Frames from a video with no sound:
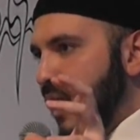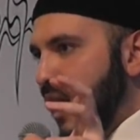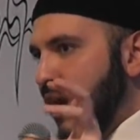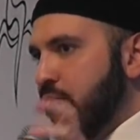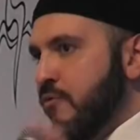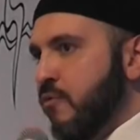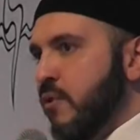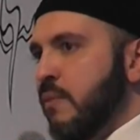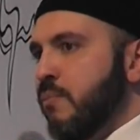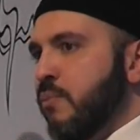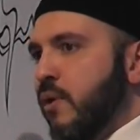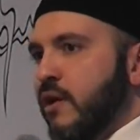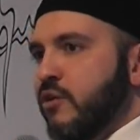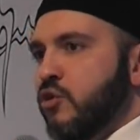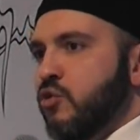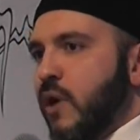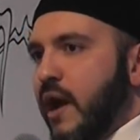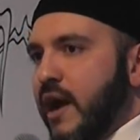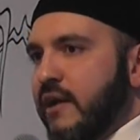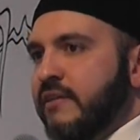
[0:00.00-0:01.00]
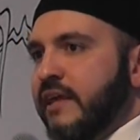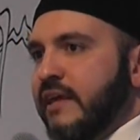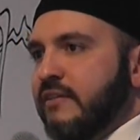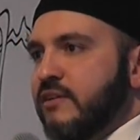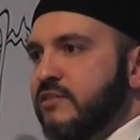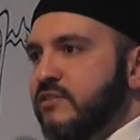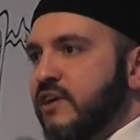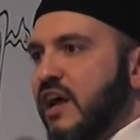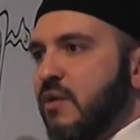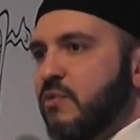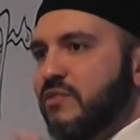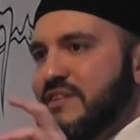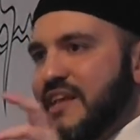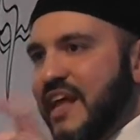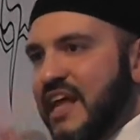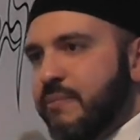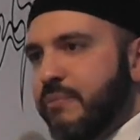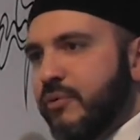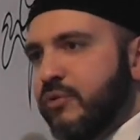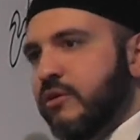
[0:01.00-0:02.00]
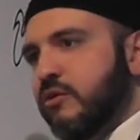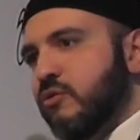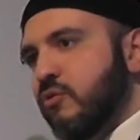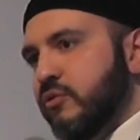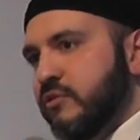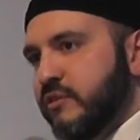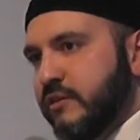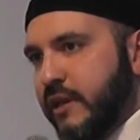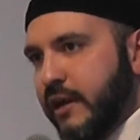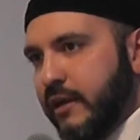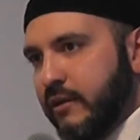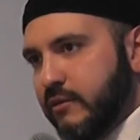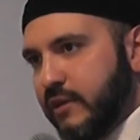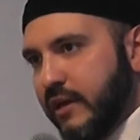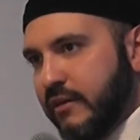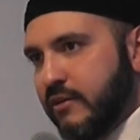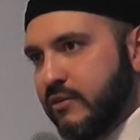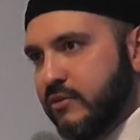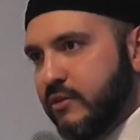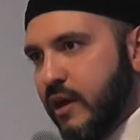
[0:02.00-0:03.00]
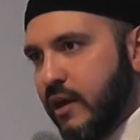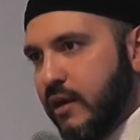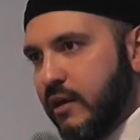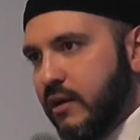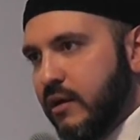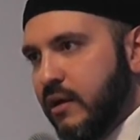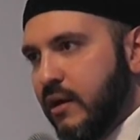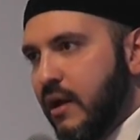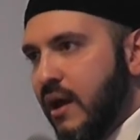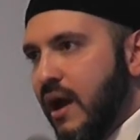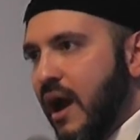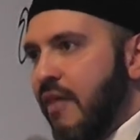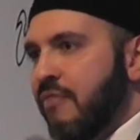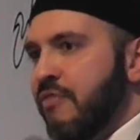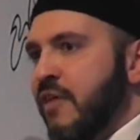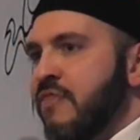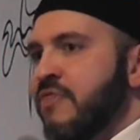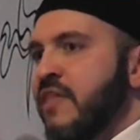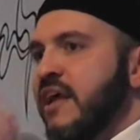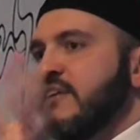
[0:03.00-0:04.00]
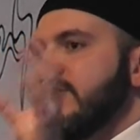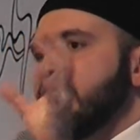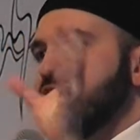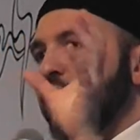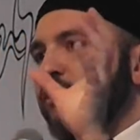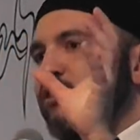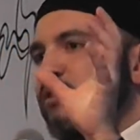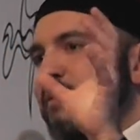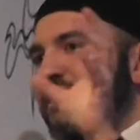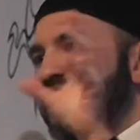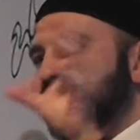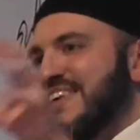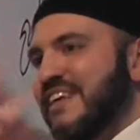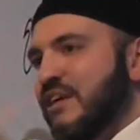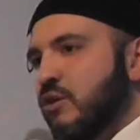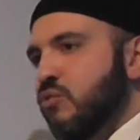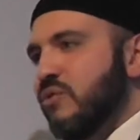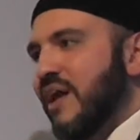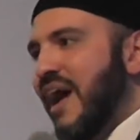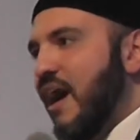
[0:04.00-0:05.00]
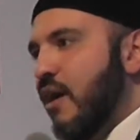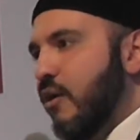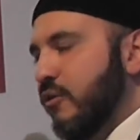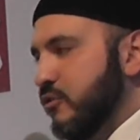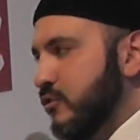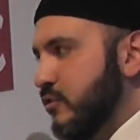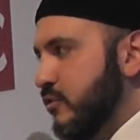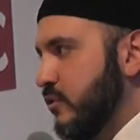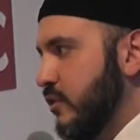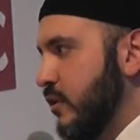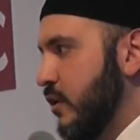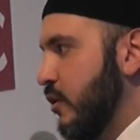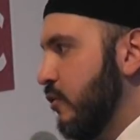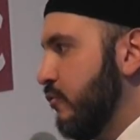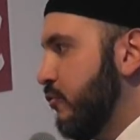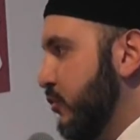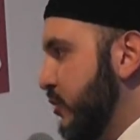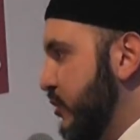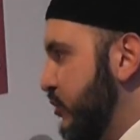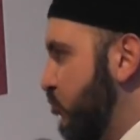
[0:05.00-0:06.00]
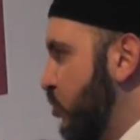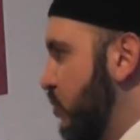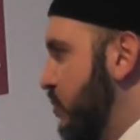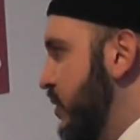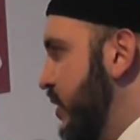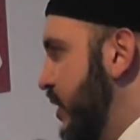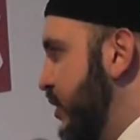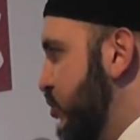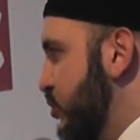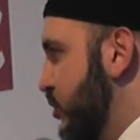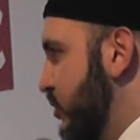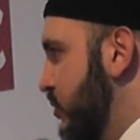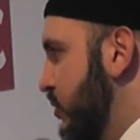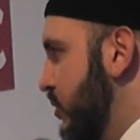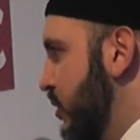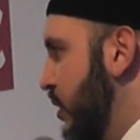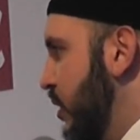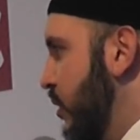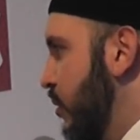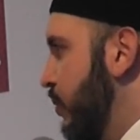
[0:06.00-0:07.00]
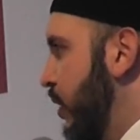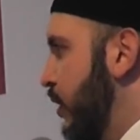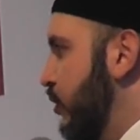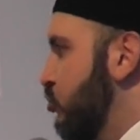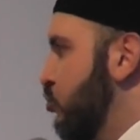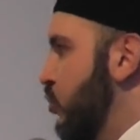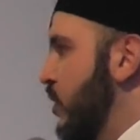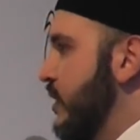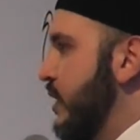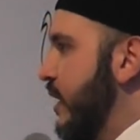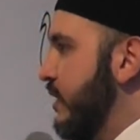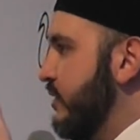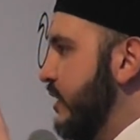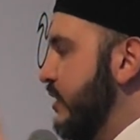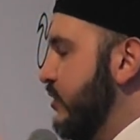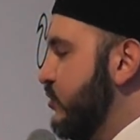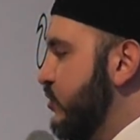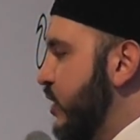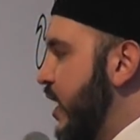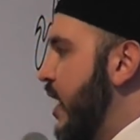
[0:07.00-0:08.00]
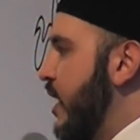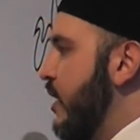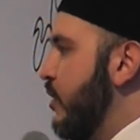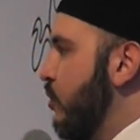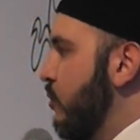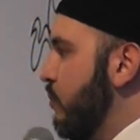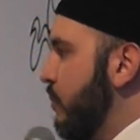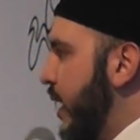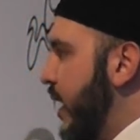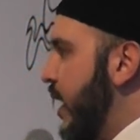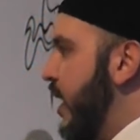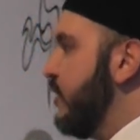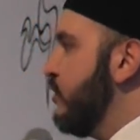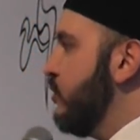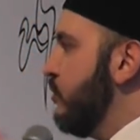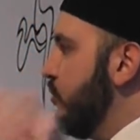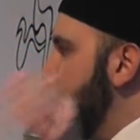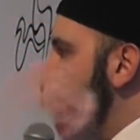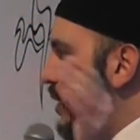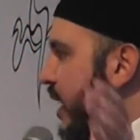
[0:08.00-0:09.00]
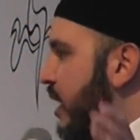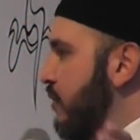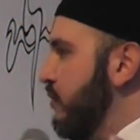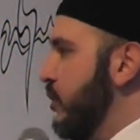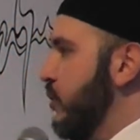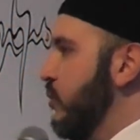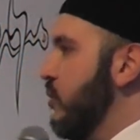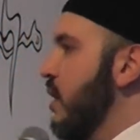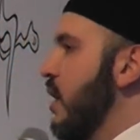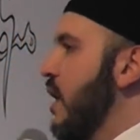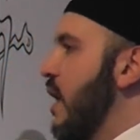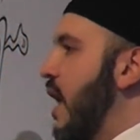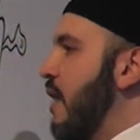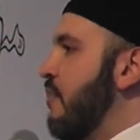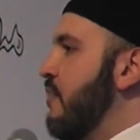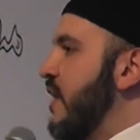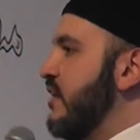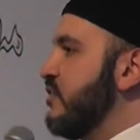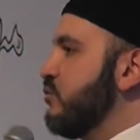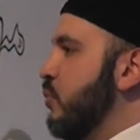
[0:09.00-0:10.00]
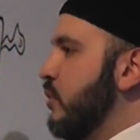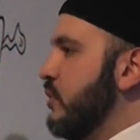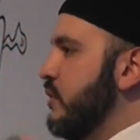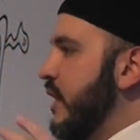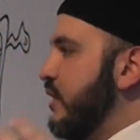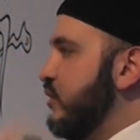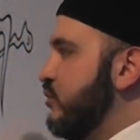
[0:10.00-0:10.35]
everyone who had that desire was labelled according to that desire, and then they started to be singled out for discrimination, treated as insane or mad or what have you, and that's what